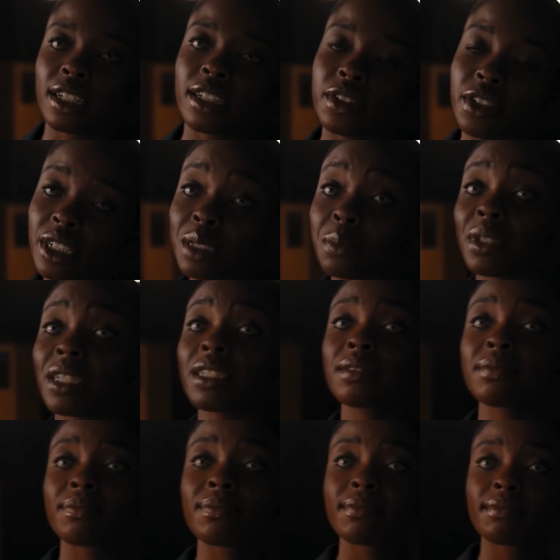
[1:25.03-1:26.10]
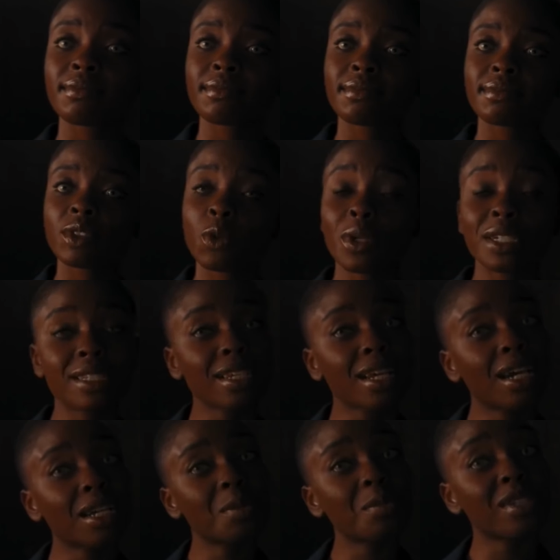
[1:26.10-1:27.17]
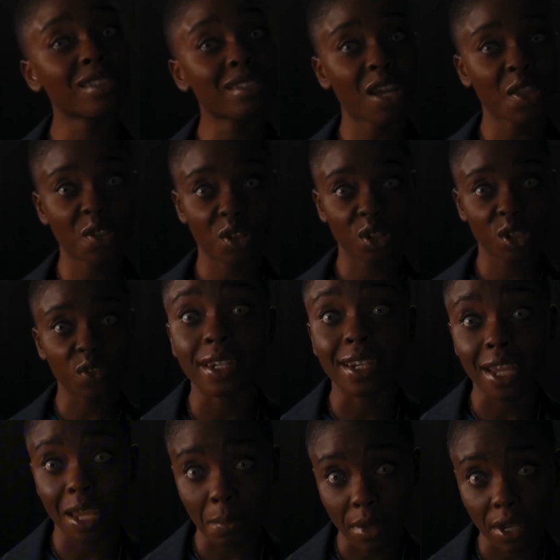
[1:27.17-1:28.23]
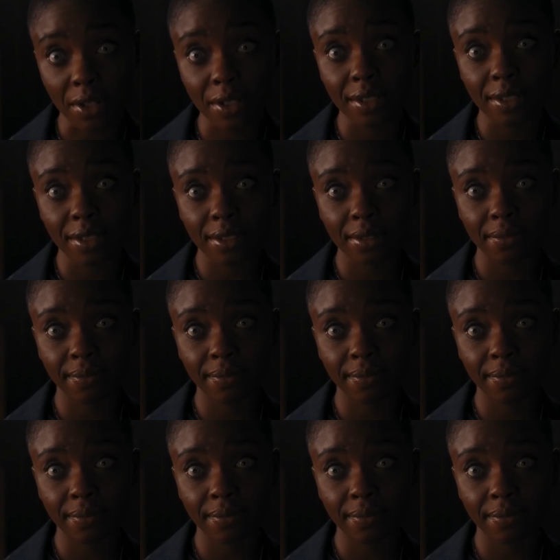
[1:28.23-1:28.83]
Trust me, Wednesday Addams is not the girl of nightmares